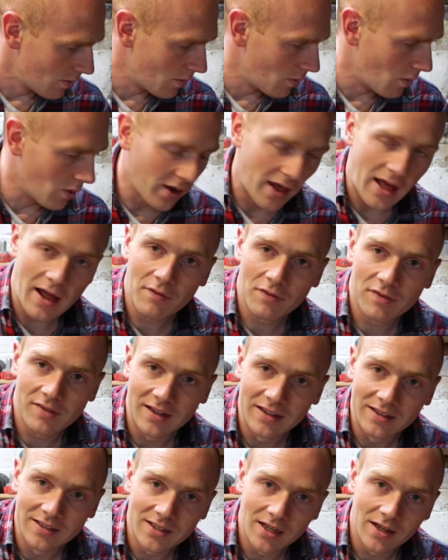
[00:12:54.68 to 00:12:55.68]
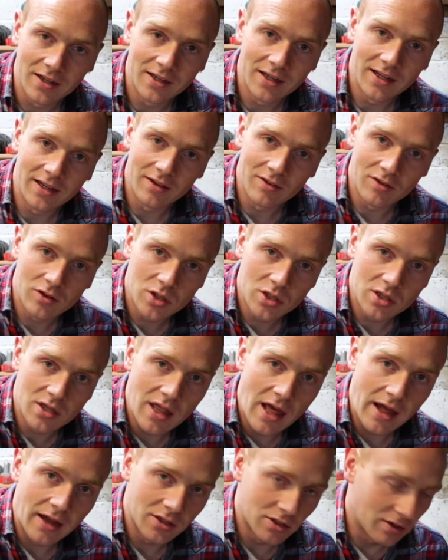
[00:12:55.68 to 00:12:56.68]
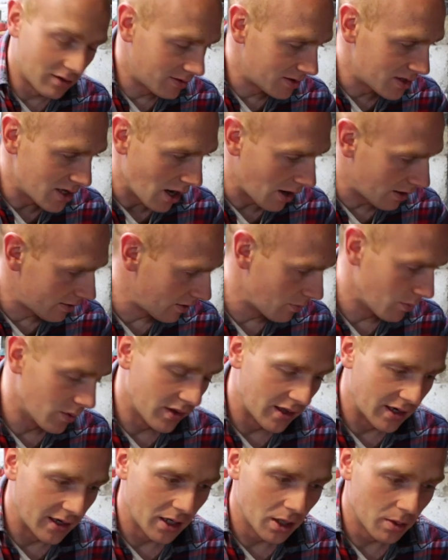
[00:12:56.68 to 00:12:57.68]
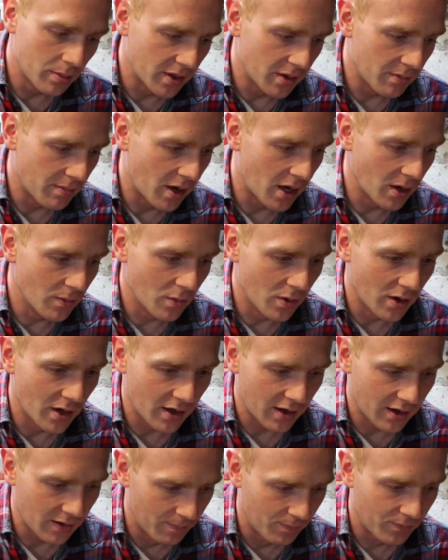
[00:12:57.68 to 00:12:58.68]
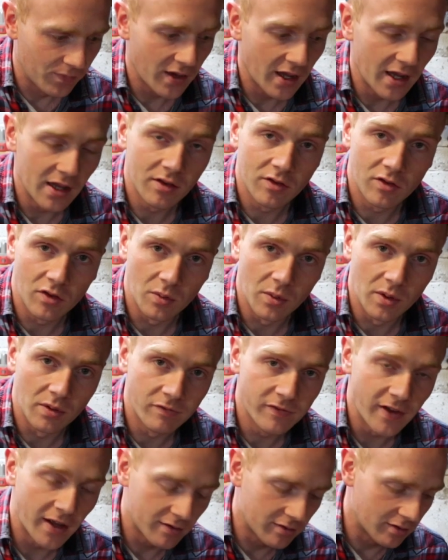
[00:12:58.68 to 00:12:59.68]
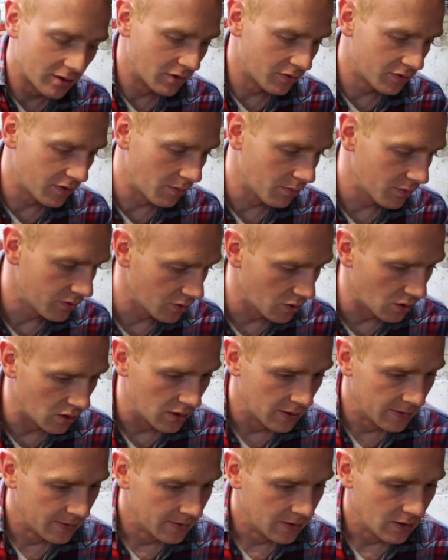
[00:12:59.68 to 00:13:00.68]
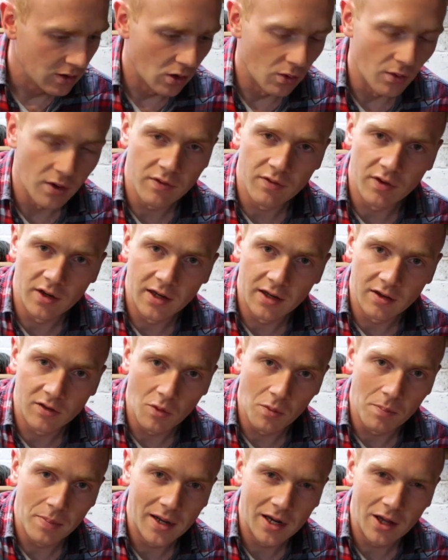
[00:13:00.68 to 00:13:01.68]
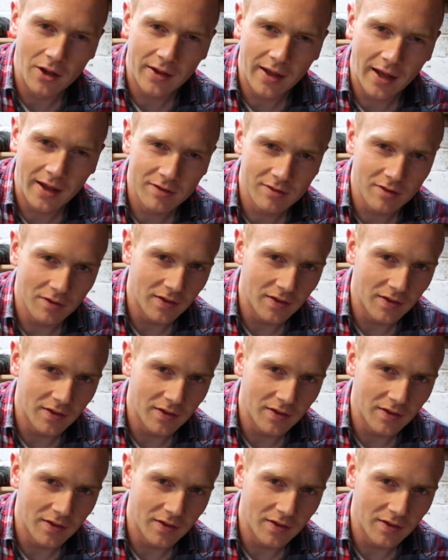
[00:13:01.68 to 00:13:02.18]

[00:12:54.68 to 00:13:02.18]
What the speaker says: What I have seen done is that just ducted with a little bit of pipe work into a vessel of some sort, or even into a pillowcase.